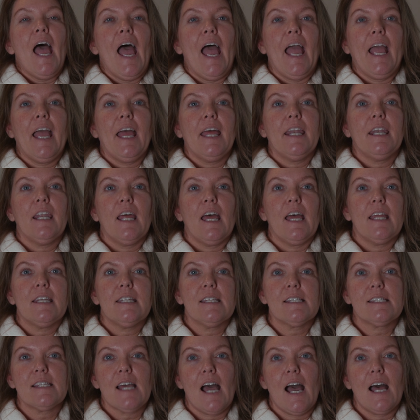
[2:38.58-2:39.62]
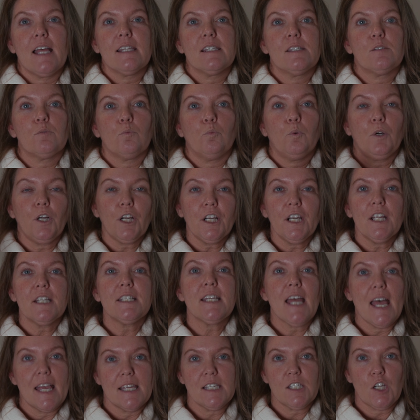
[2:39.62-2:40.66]
and decides we're going
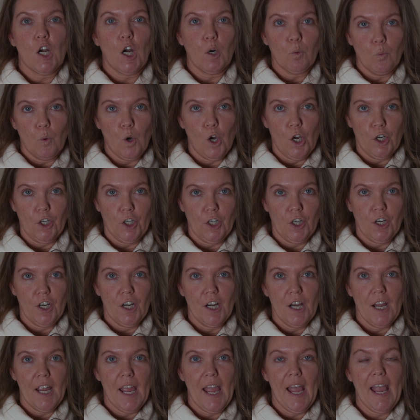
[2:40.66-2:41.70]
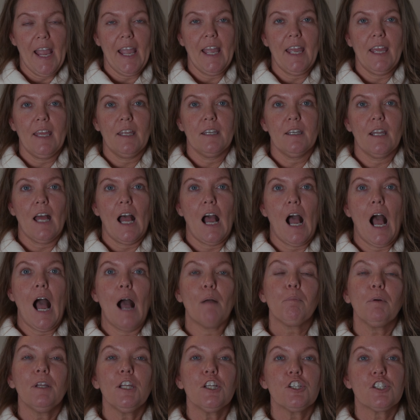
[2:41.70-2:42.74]
to test our water. And
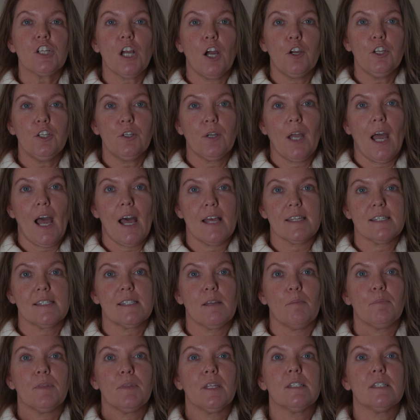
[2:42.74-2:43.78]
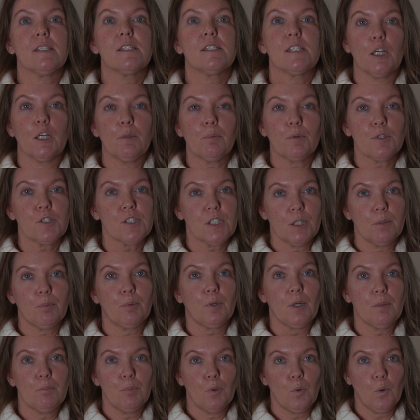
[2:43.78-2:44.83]
I'm going to show you guys something super
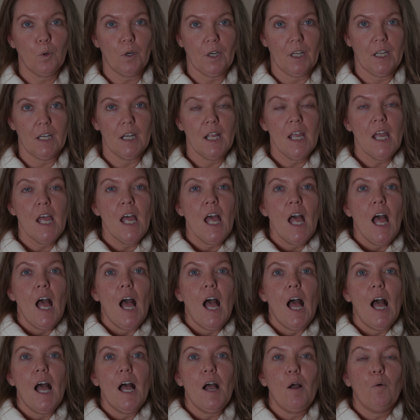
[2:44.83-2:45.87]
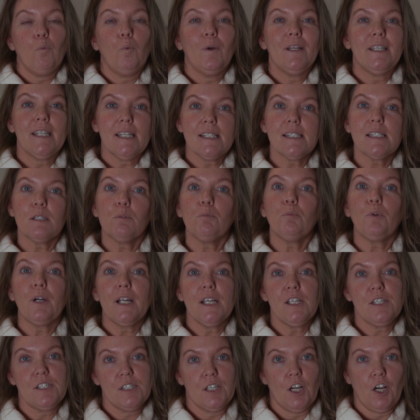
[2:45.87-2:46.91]
important. We did some
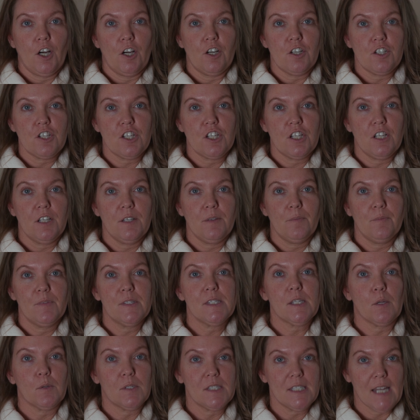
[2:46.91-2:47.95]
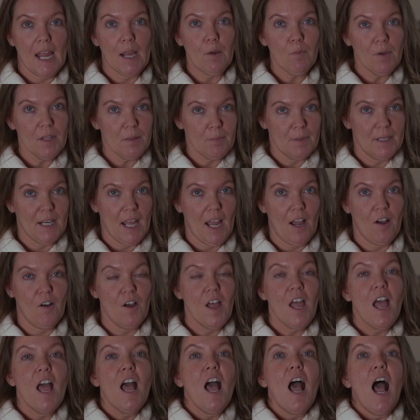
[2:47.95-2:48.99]
research, so stay with me now.
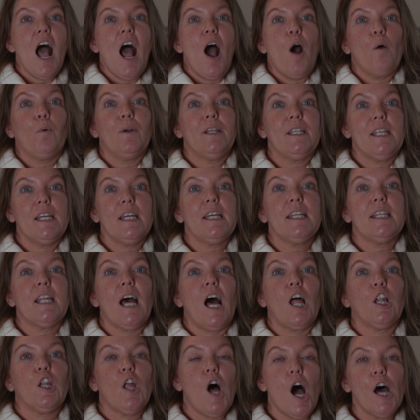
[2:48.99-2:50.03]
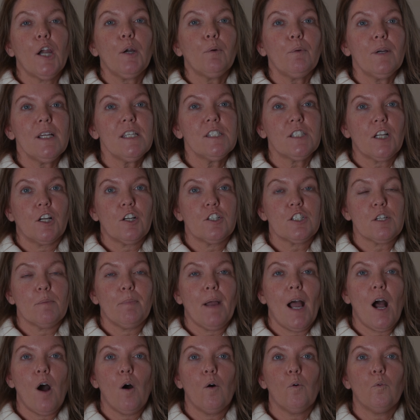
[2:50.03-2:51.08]
We did a lot of research
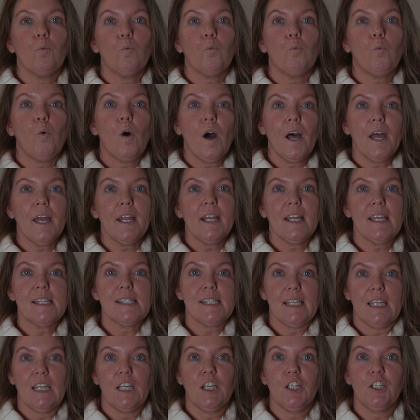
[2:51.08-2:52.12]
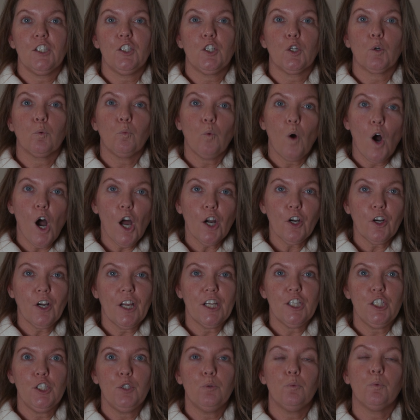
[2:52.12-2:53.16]
about what is in your water,
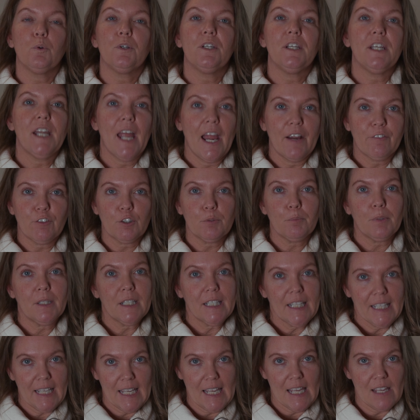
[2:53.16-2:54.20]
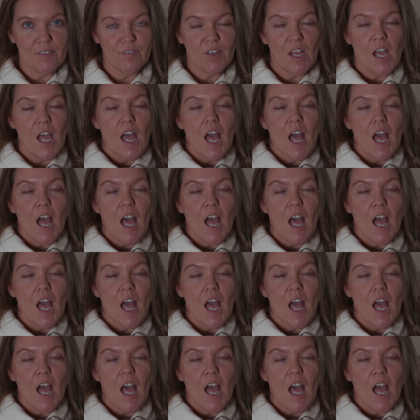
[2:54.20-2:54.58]
and you would never believe.